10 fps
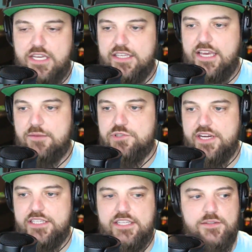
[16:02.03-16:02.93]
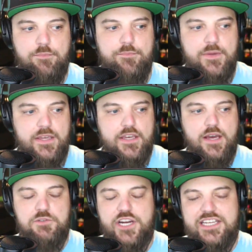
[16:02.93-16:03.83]
Yeah, I'm trying to get
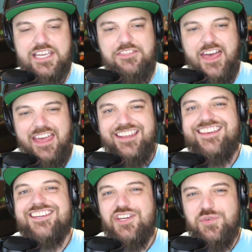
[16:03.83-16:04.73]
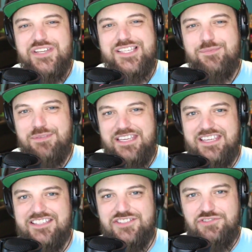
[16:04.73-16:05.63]
that
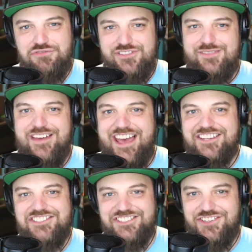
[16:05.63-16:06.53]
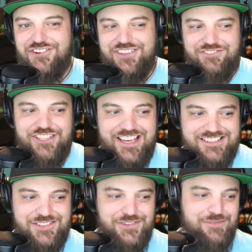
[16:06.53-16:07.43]
crispy stream action going, if you
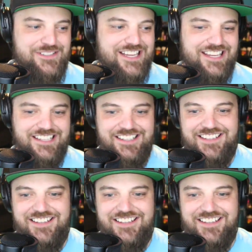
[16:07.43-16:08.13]
guys know what I'm saying.